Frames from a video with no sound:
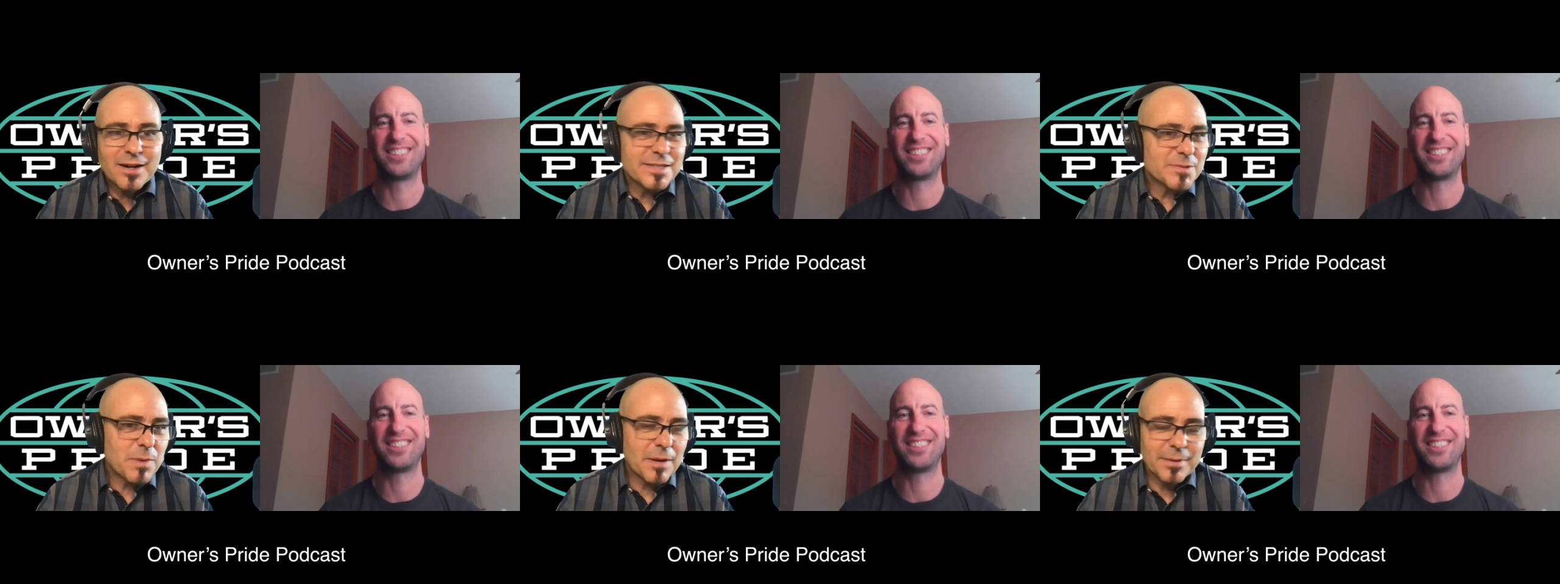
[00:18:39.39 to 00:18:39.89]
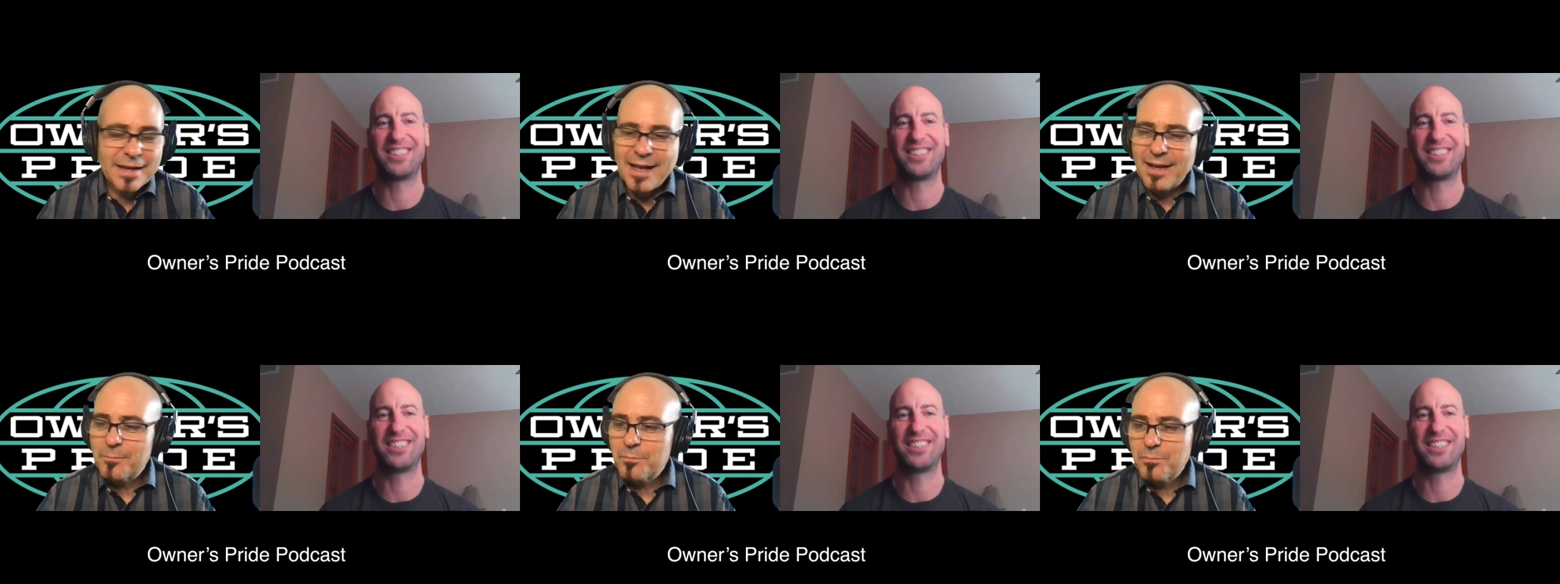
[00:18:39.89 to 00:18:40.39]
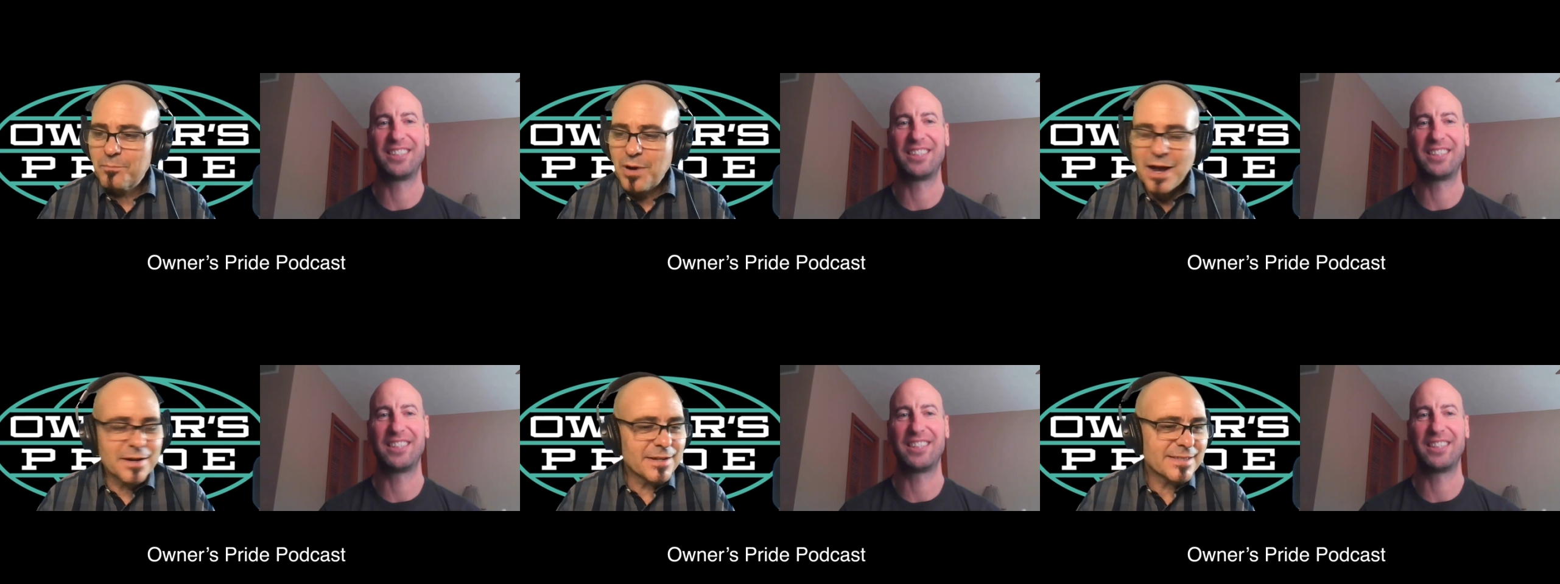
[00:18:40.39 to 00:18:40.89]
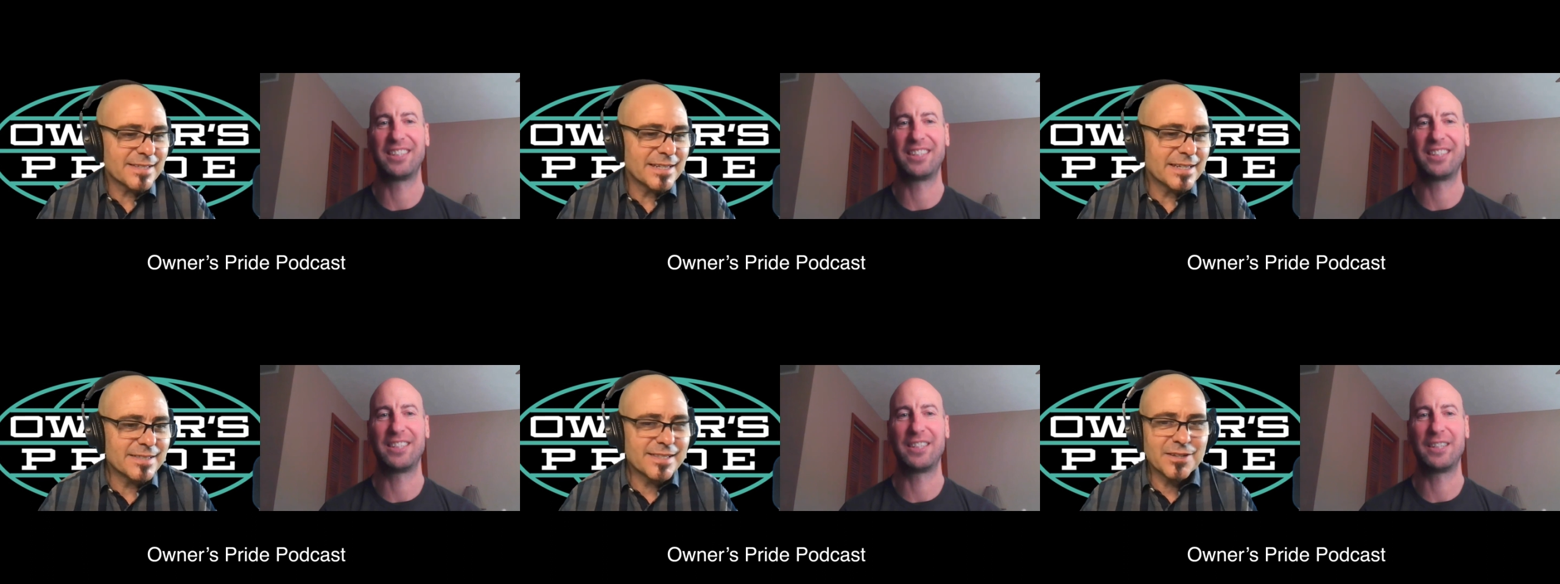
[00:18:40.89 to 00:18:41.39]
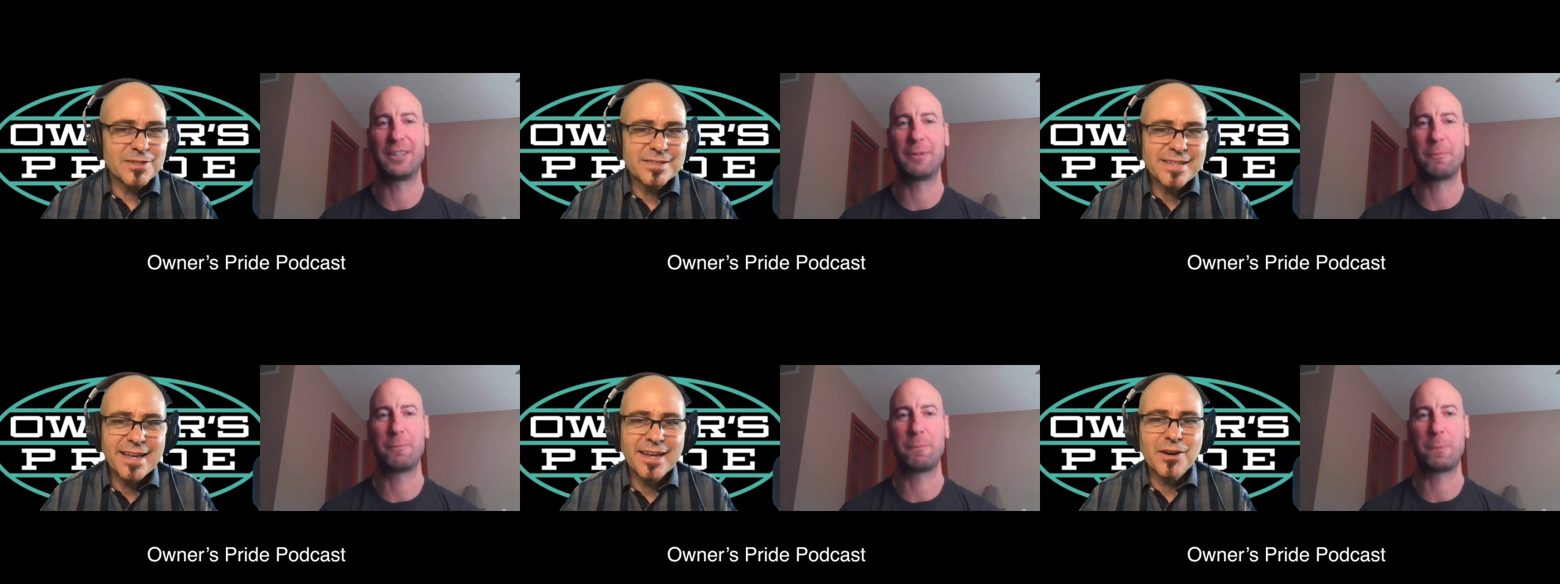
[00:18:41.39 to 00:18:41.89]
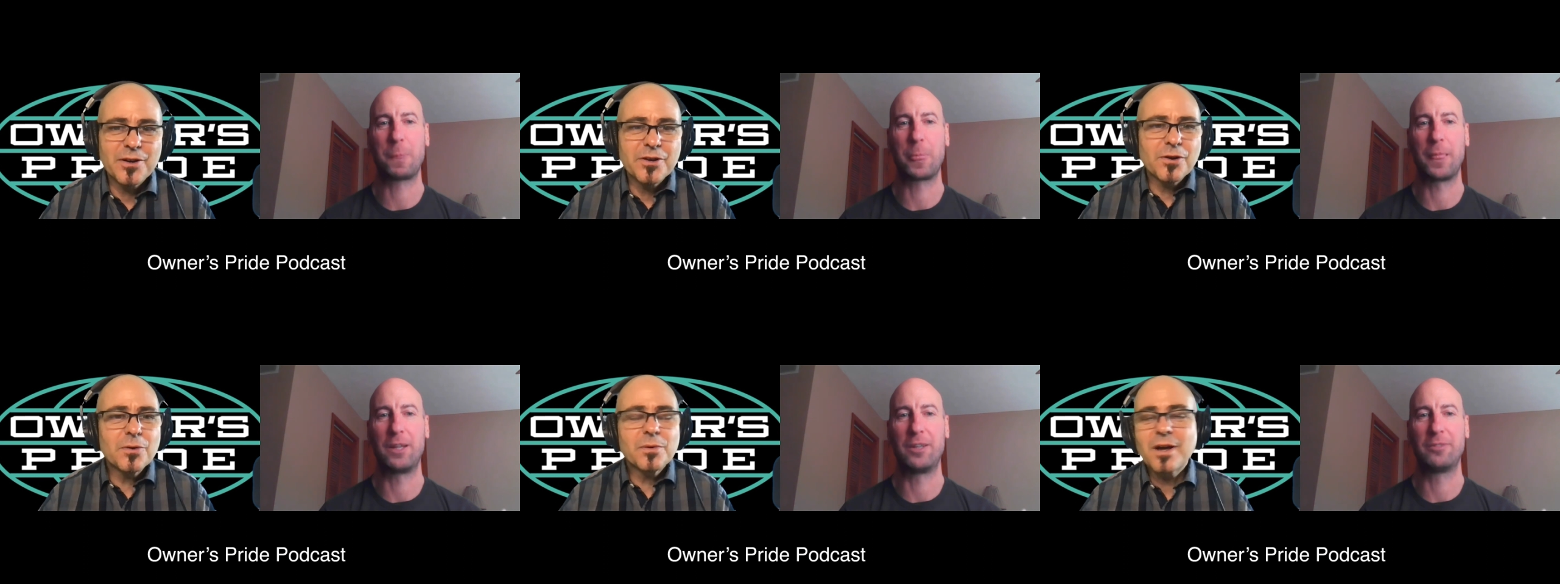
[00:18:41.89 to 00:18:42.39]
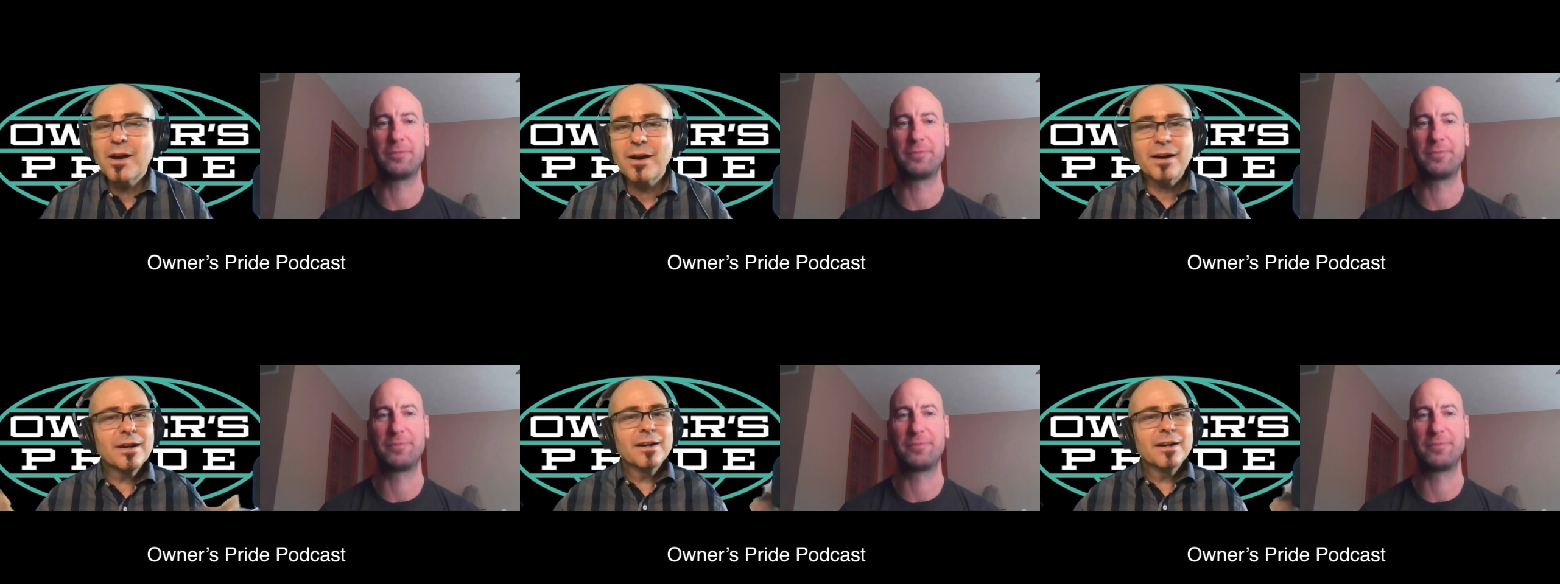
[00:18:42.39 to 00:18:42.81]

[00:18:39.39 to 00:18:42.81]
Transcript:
Speaker 1: He's probably got products that he can sell you to take care of your own car.